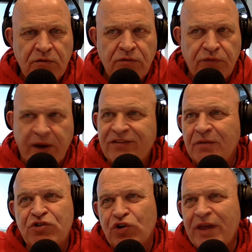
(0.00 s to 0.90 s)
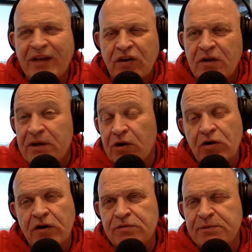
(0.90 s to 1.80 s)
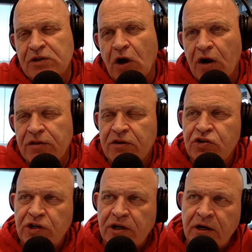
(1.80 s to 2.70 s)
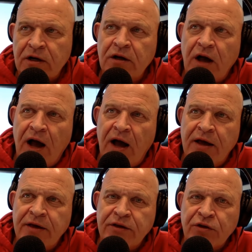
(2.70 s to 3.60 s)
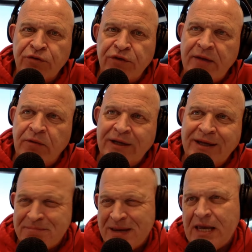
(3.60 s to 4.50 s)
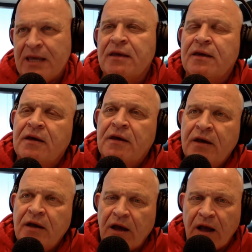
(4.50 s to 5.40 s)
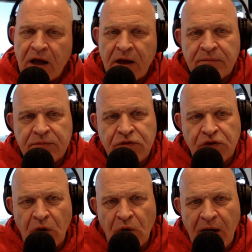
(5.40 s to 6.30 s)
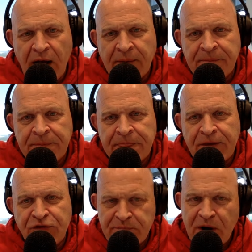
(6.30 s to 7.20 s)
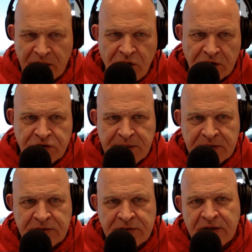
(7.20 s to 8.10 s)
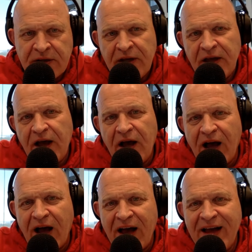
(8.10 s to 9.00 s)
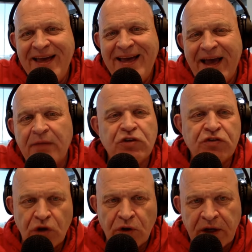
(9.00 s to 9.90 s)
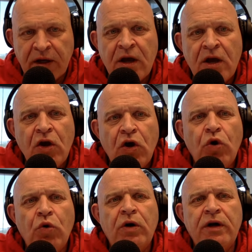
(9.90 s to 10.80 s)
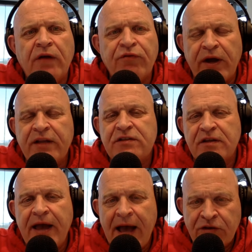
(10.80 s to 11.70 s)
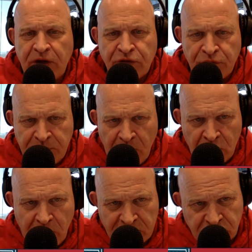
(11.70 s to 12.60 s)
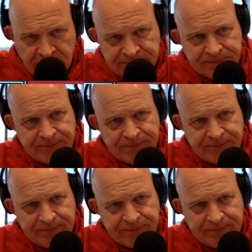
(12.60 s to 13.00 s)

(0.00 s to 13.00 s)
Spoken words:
Franz, I'm sure that's going to be your Christmas card this year, your family and me. So Merry Christmas. I'm just joking. Who would France actually has a football question?